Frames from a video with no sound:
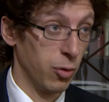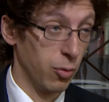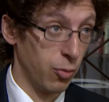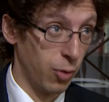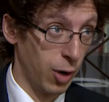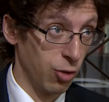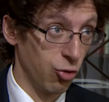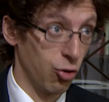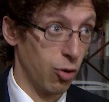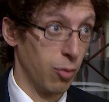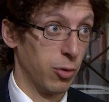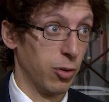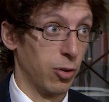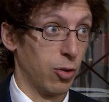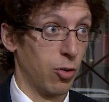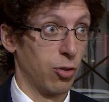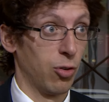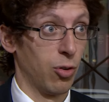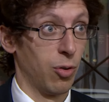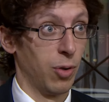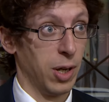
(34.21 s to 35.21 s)
French Home
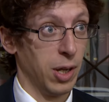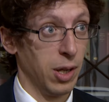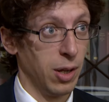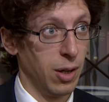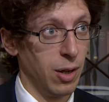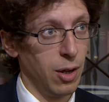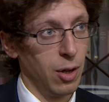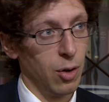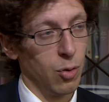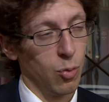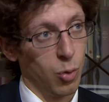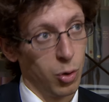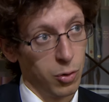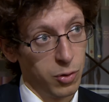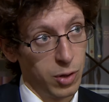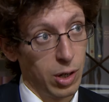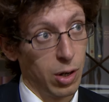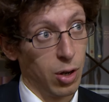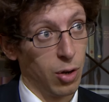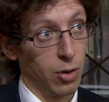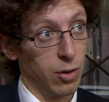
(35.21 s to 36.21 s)
Secretary was
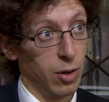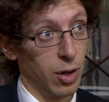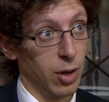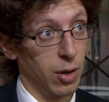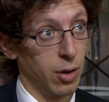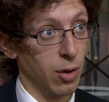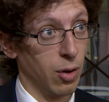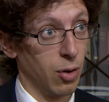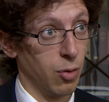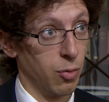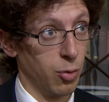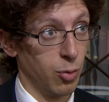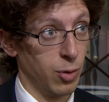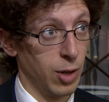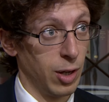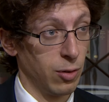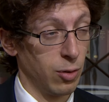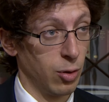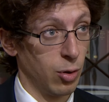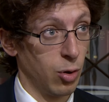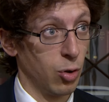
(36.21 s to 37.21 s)
in London a few
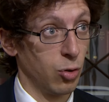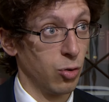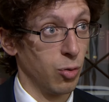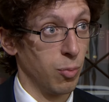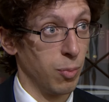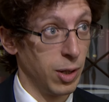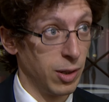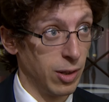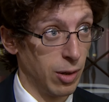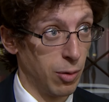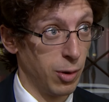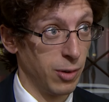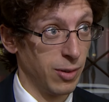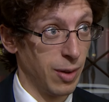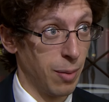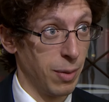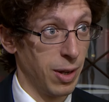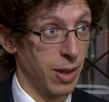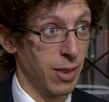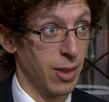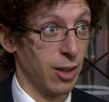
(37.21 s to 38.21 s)
days ago to meet Theresa
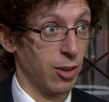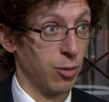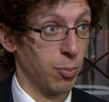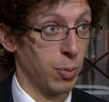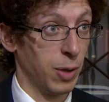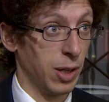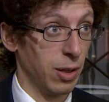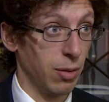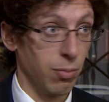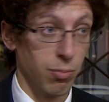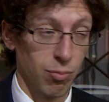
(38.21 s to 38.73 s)
May. They speak